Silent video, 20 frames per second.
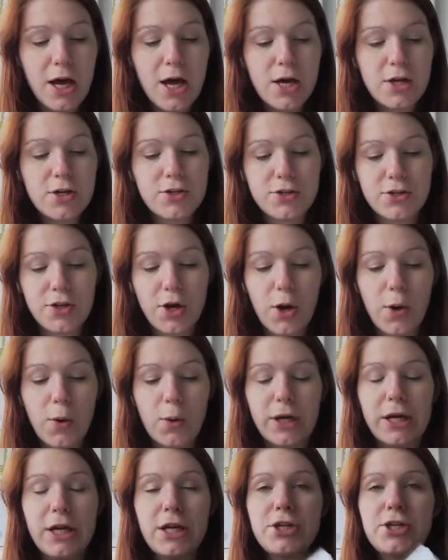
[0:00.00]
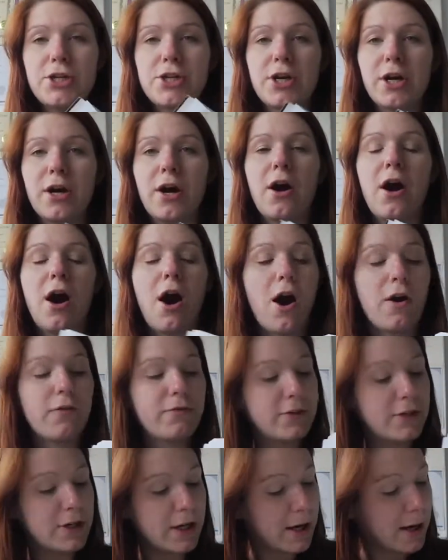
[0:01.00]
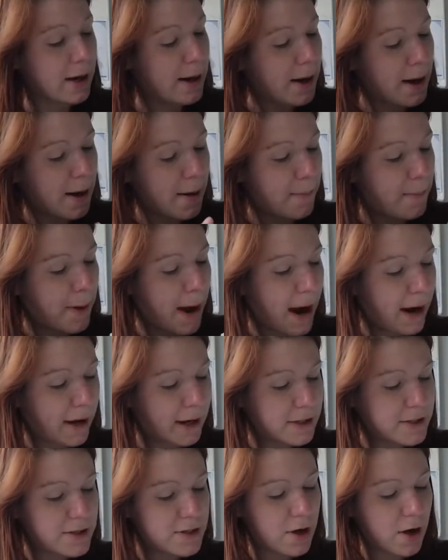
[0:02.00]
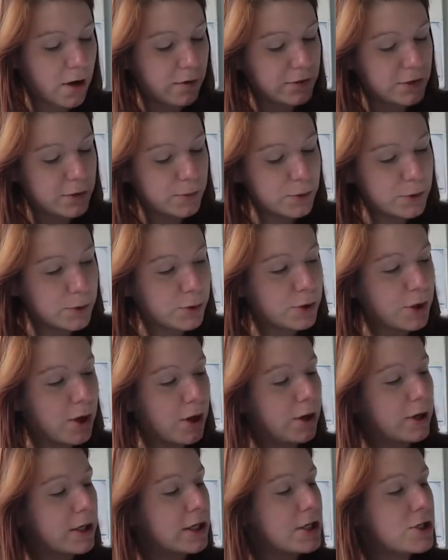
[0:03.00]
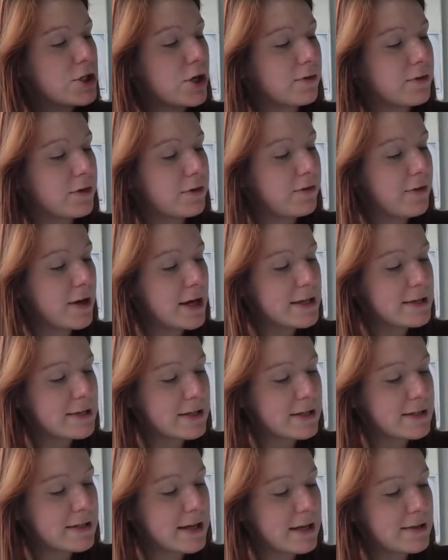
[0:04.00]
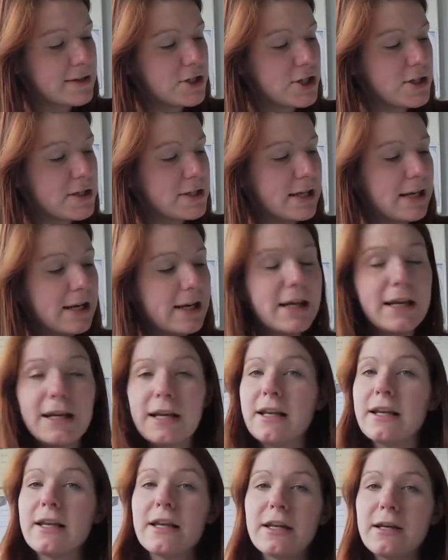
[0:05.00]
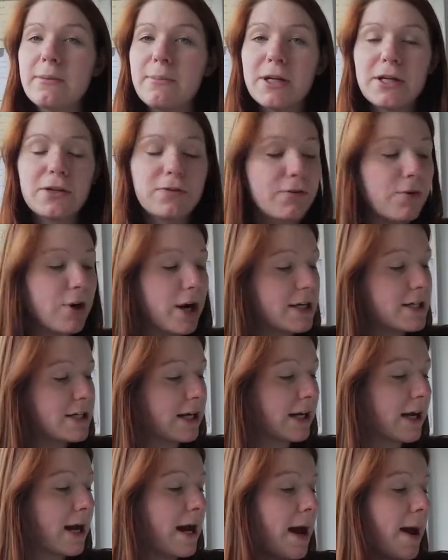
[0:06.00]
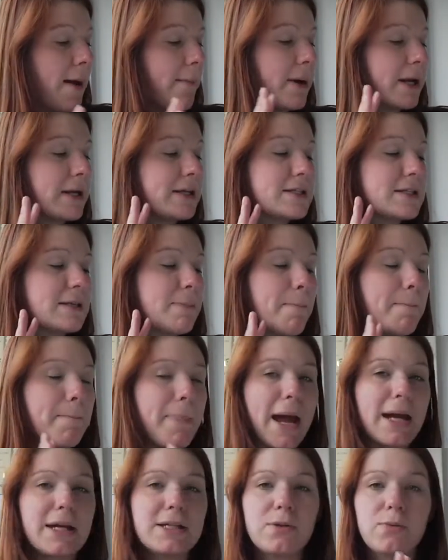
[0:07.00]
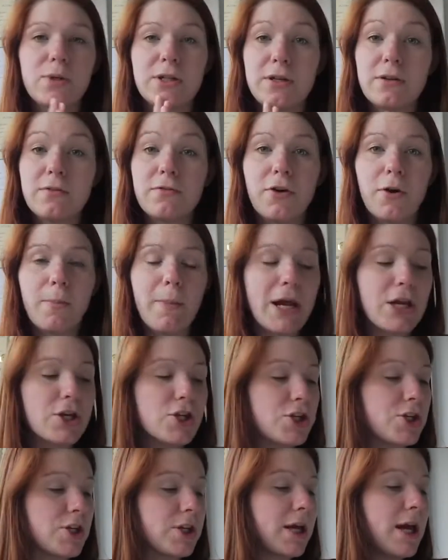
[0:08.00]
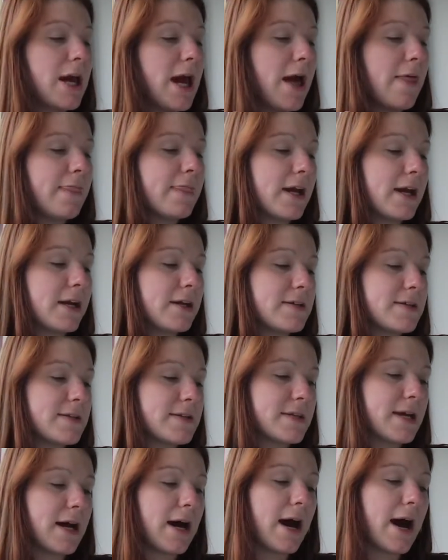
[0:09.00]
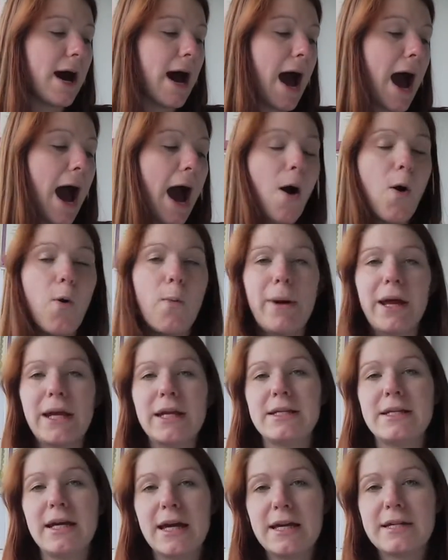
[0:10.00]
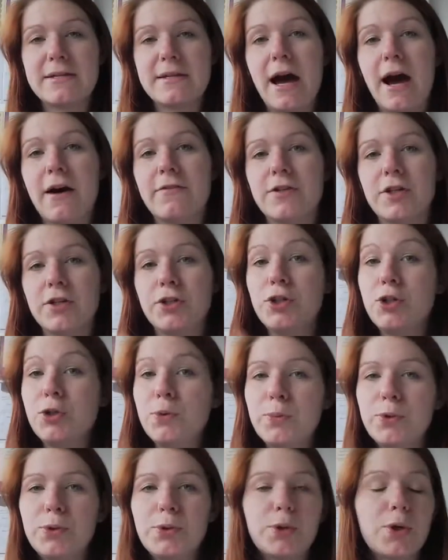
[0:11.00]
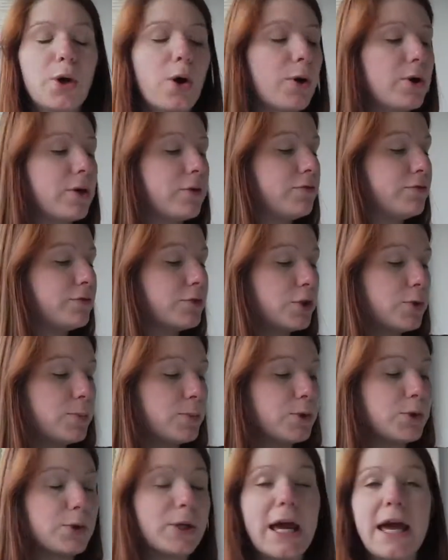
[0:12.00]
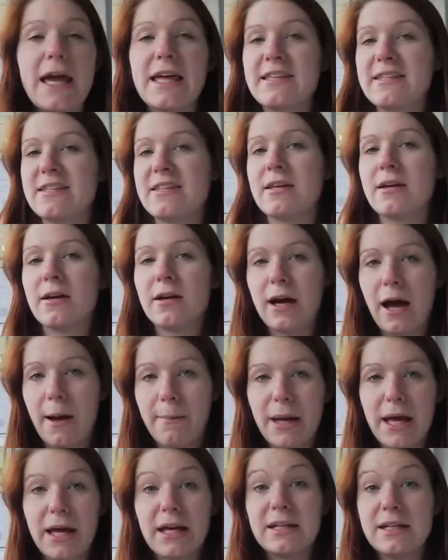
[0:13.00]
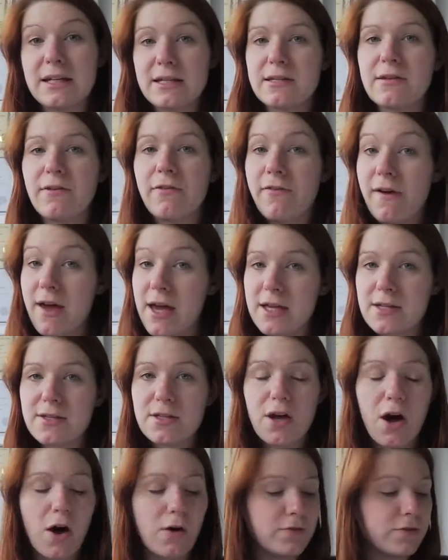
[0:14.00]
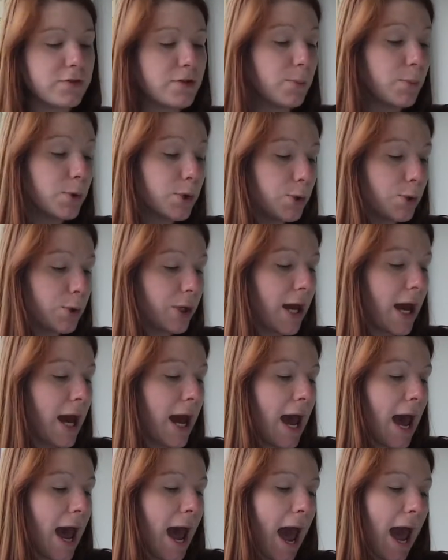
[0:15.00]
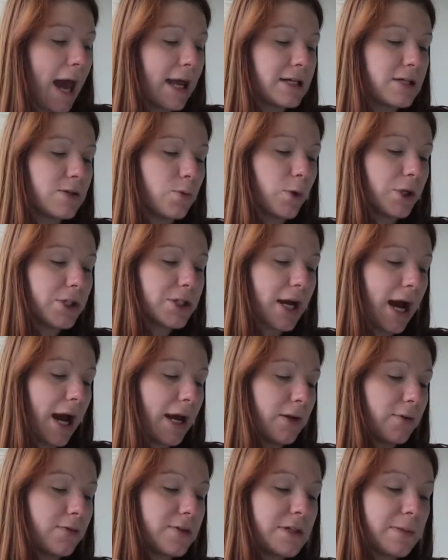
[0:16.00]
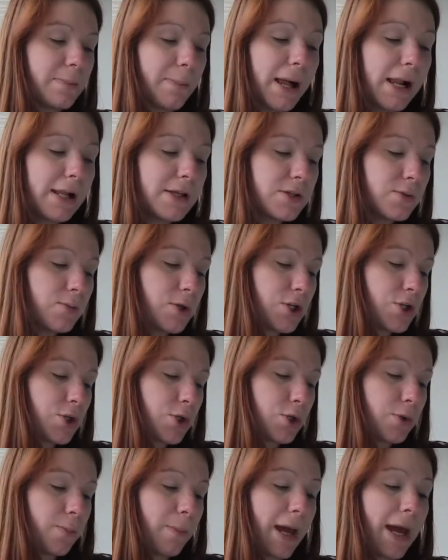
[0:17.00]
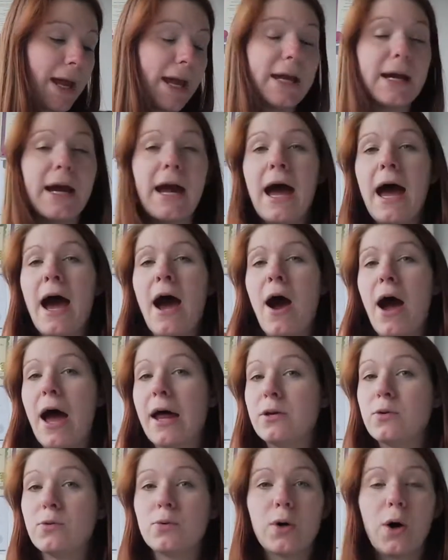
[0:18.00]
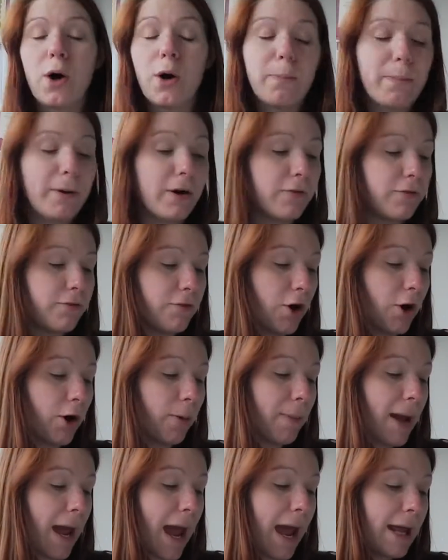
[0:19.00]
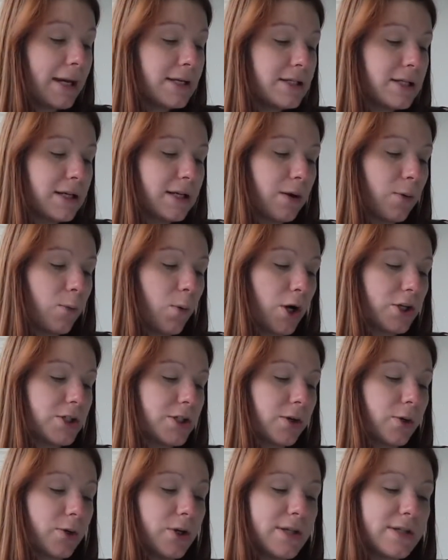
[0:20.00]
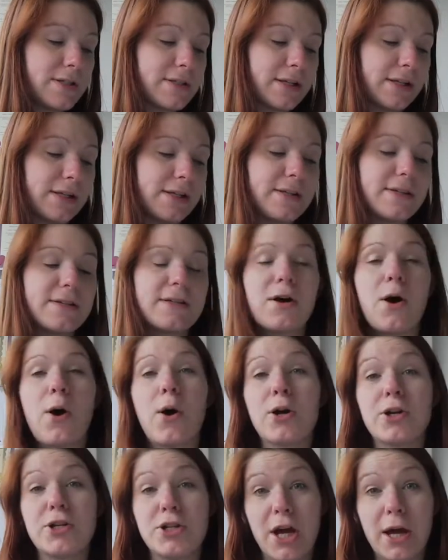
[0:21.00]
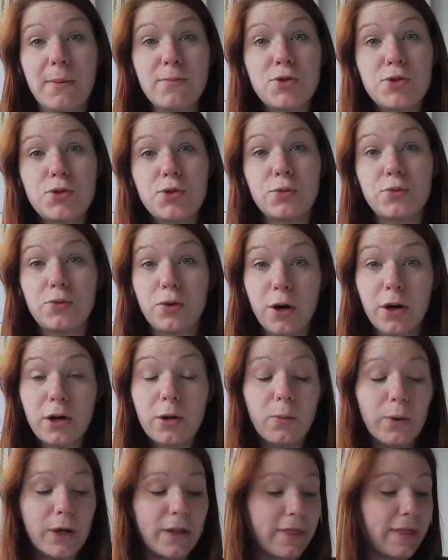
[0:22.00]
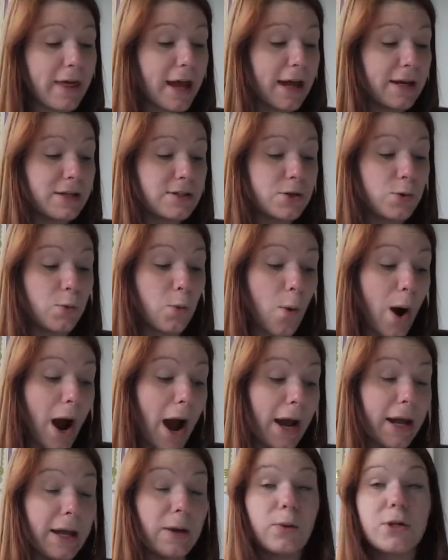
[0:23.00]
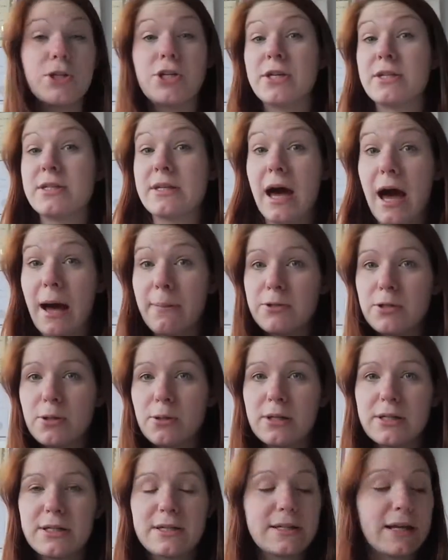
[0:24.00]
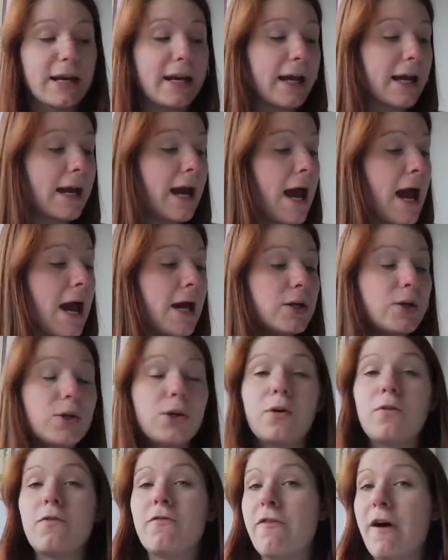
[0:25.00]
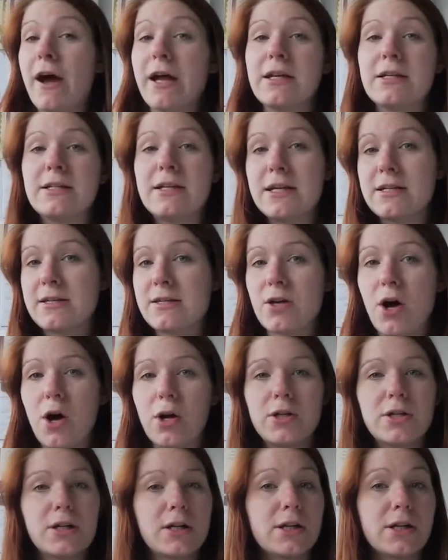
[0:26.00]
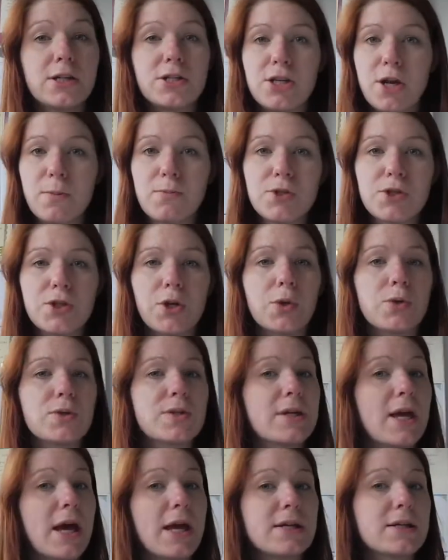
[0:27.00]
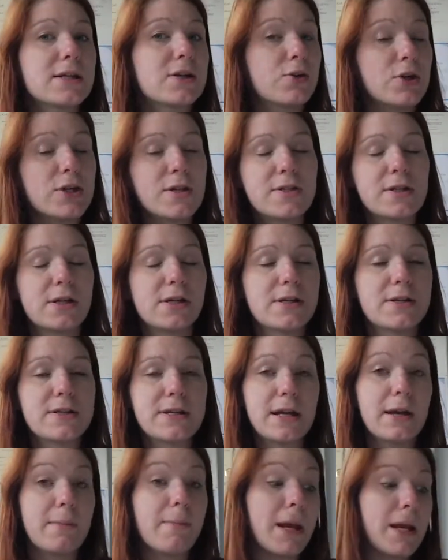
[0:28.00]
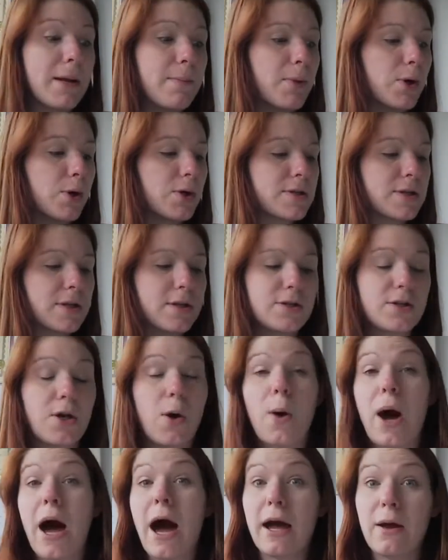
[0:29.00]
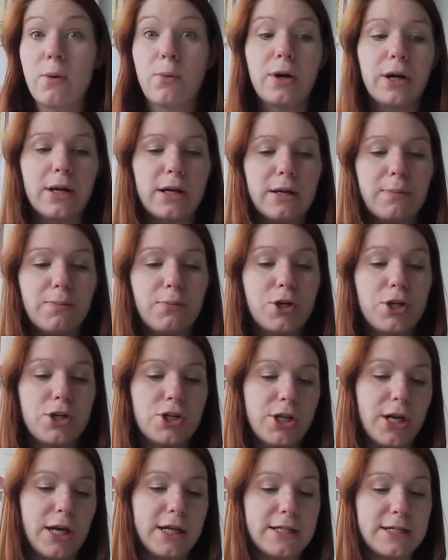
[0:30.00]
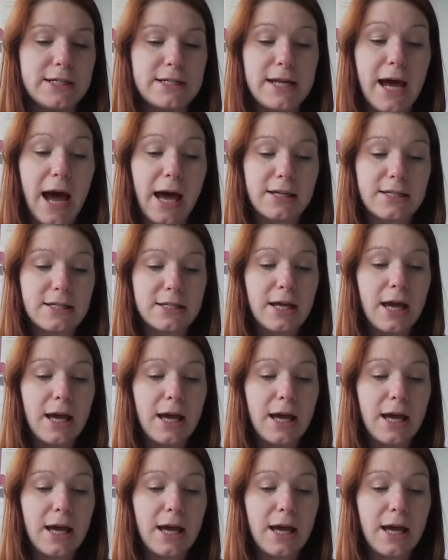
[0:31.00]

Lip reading: So each of the parts of the moon or each of the phases has just a little bit of writing, but it's packed with information. There's how many days after new moon or the full moon is coming this phase of the moon, and what kind of spells we should make and or perform, and what crystals or gems to work with and why, which is absolutely stunning. You don't find this on the gemstones and crystals in many books, so I really appreciate that.